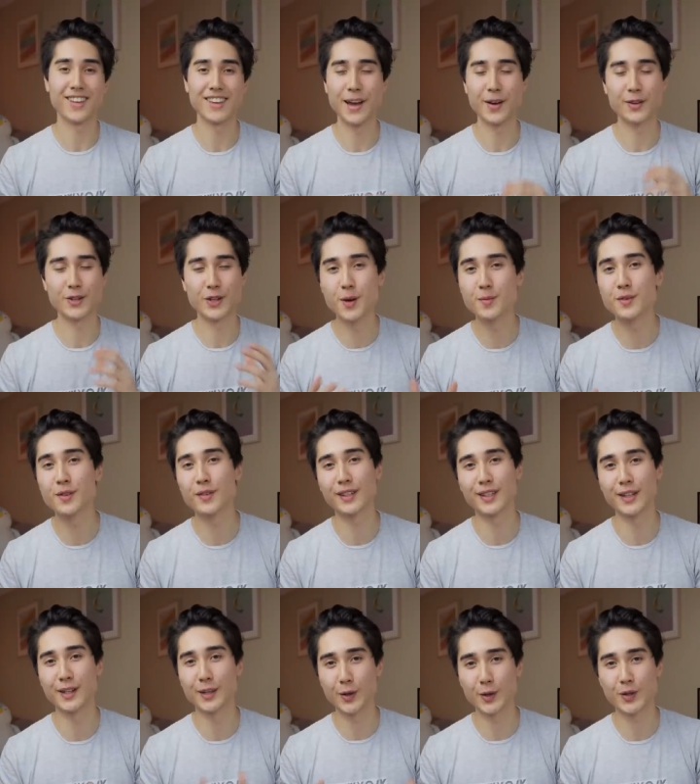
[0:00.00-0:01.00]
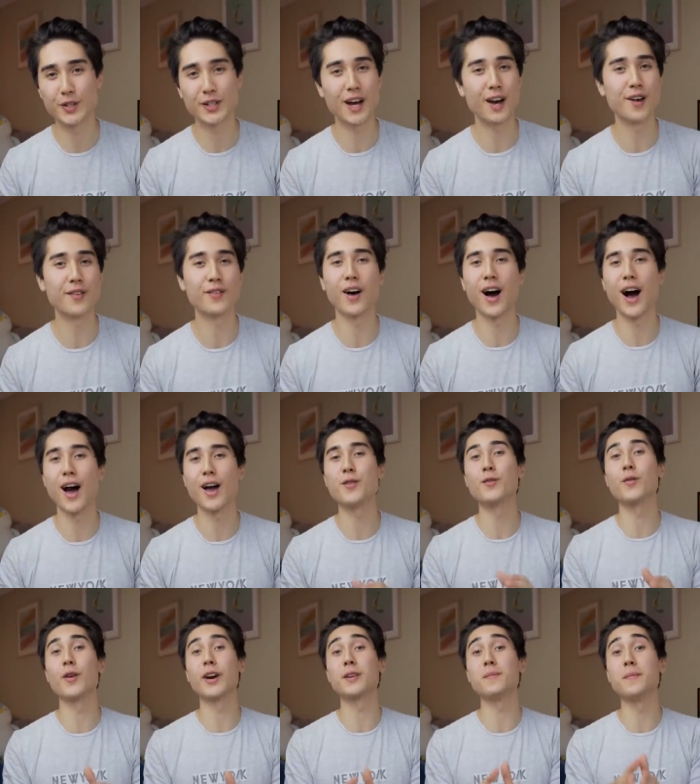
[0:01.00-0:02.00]
Now, in terms of clinical stuff,
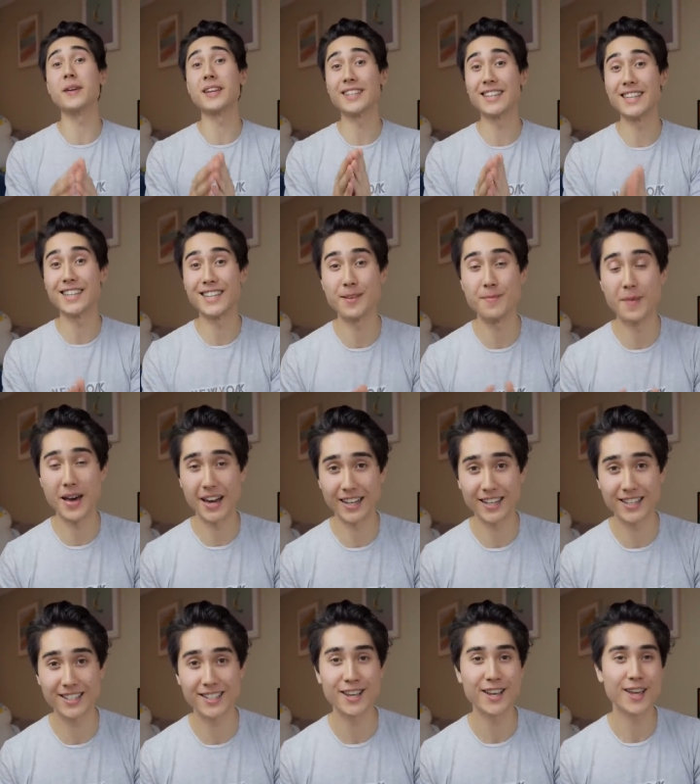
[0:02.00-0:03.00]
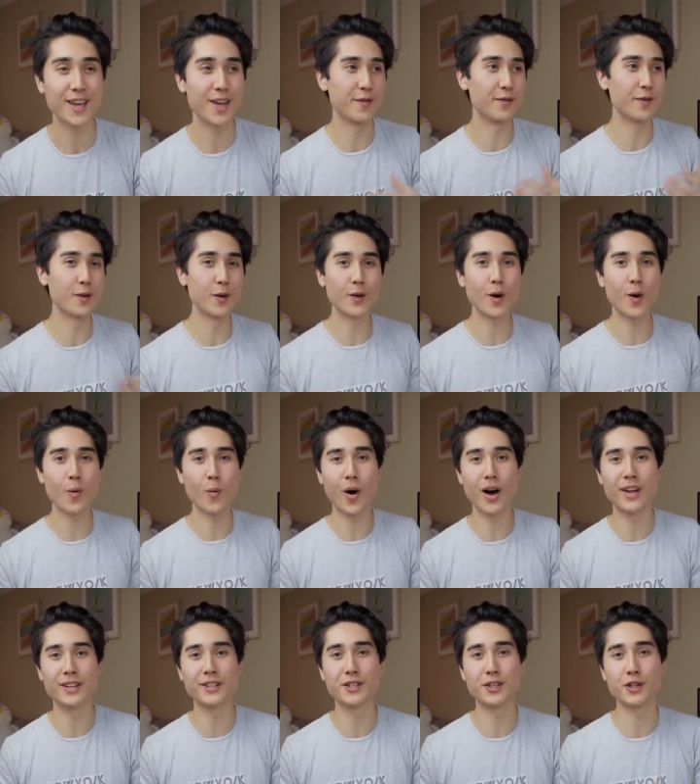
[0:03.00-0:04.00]
I'd recommend Geeky Medics. If you're not
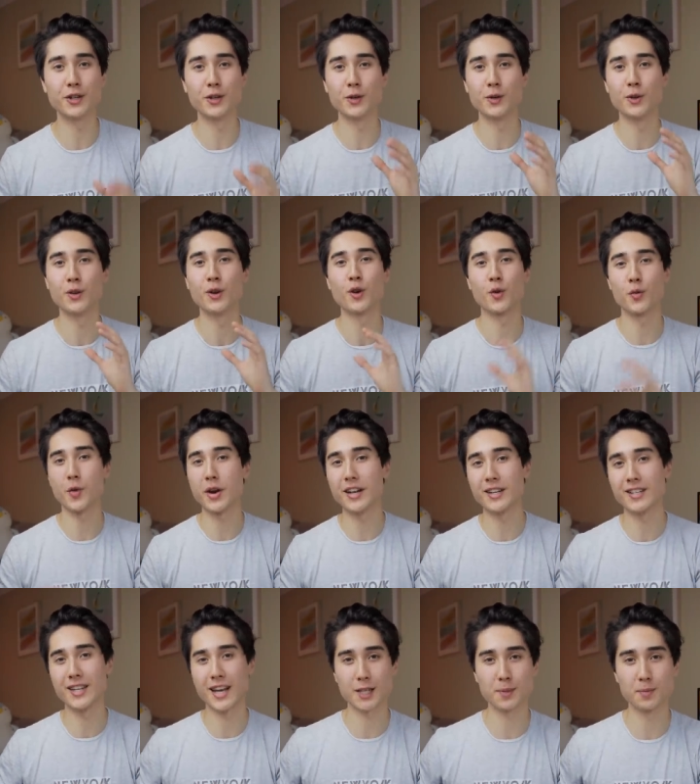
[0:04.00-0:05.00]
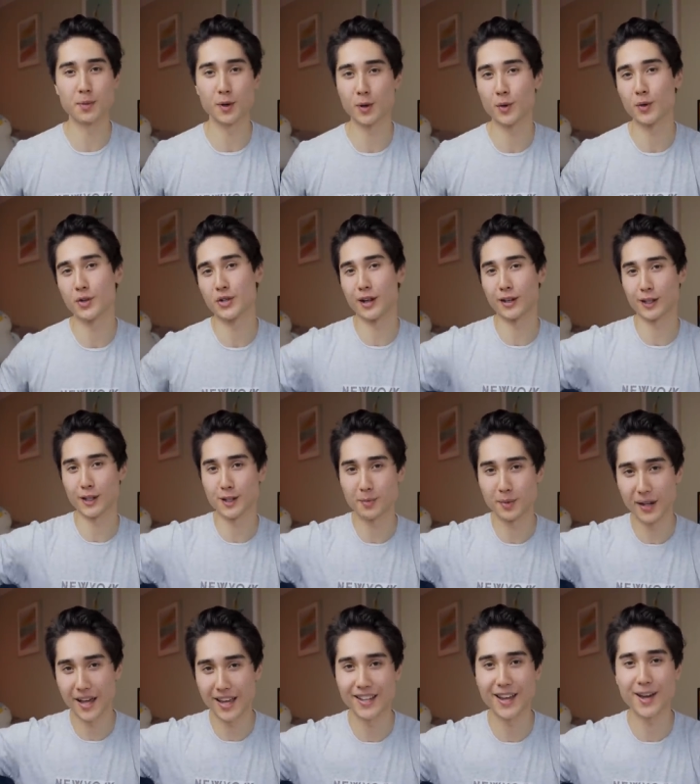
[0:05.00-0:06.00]
one to read a textbook, which I'll
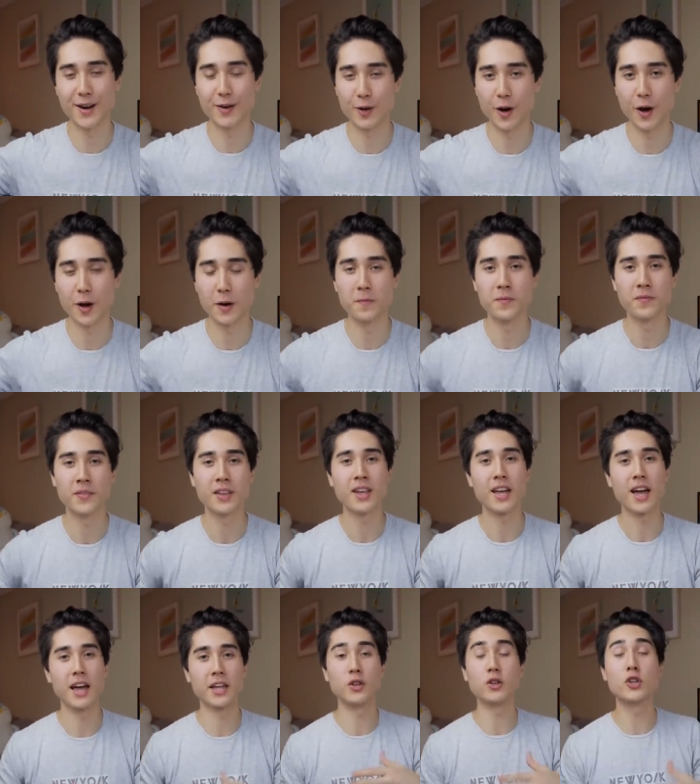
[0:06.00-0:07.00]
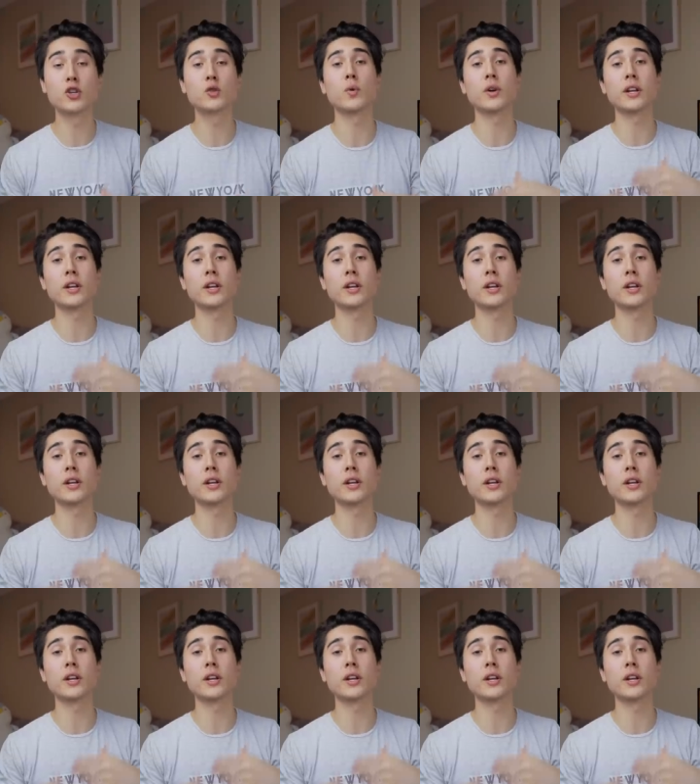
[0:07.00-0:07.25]
explain later on, and you just